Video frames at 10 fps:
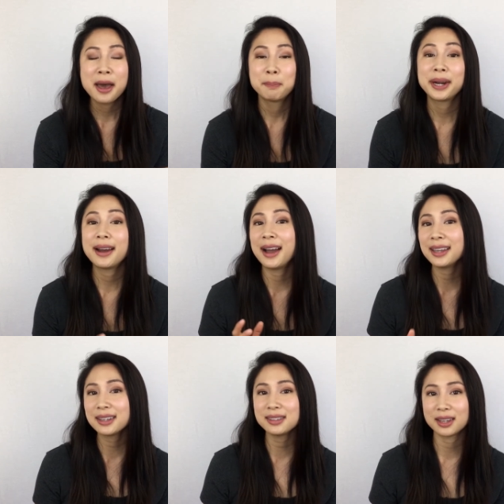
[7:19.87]
But I
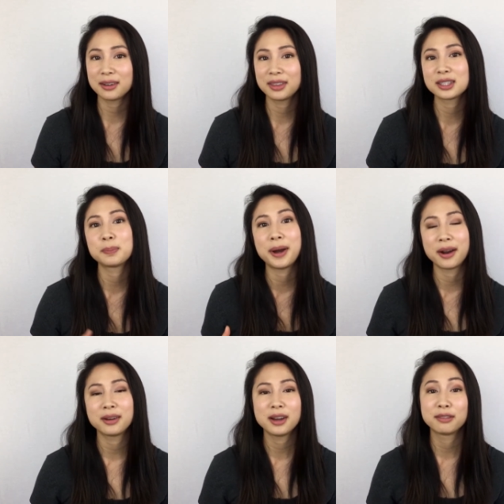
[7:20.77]
consider this
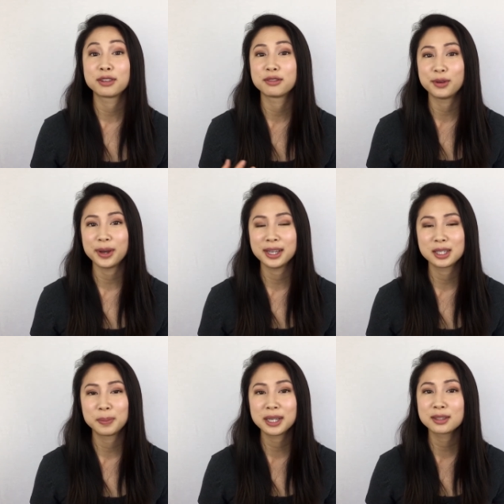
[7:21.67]
part of your
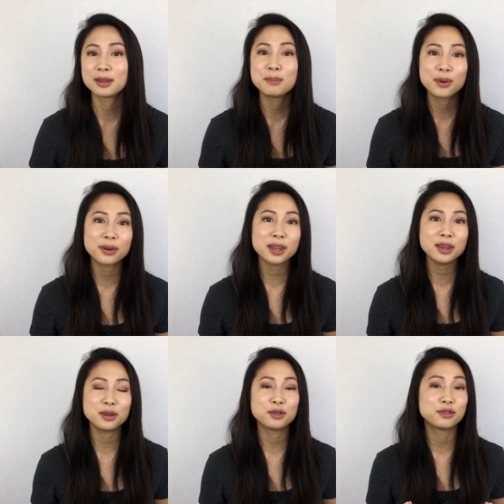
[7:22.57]
voice, because the more
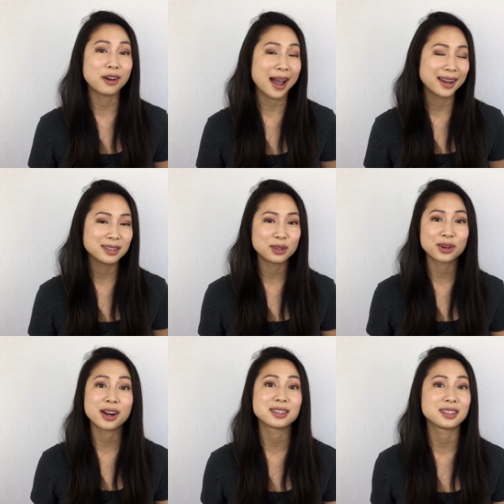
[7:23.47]
that you find
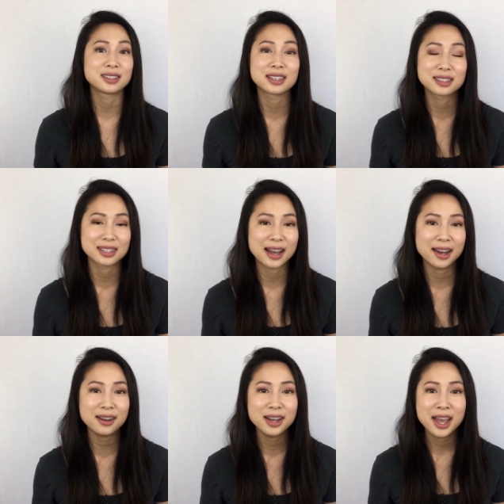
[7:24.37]
your artistic
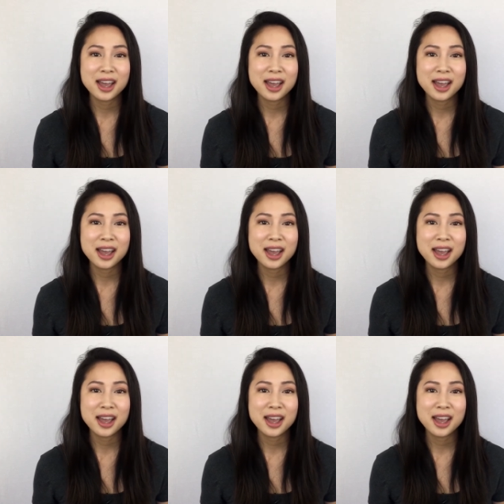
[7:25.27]
style,